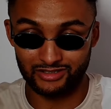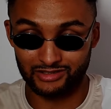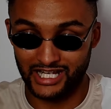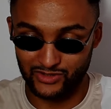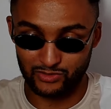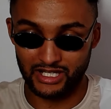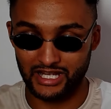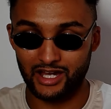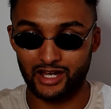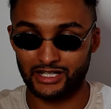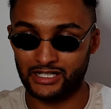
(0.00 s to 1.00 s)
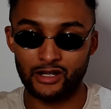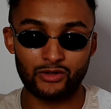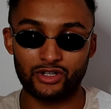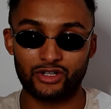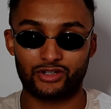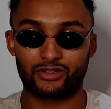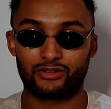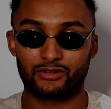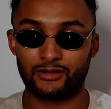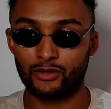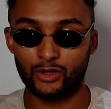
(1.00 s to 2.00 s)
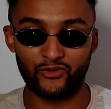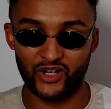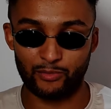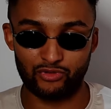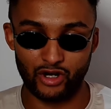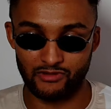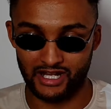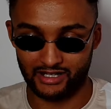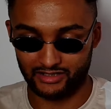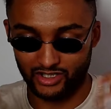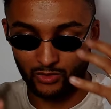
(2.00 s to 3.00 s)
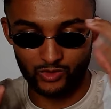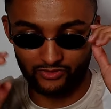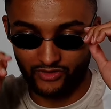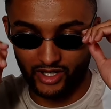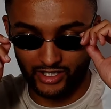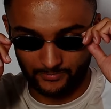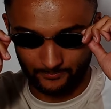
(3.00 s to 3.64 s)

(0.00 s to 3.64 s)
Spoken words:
That's what they are. They're no good. They're no good for the pro ranks. Don't want to fight.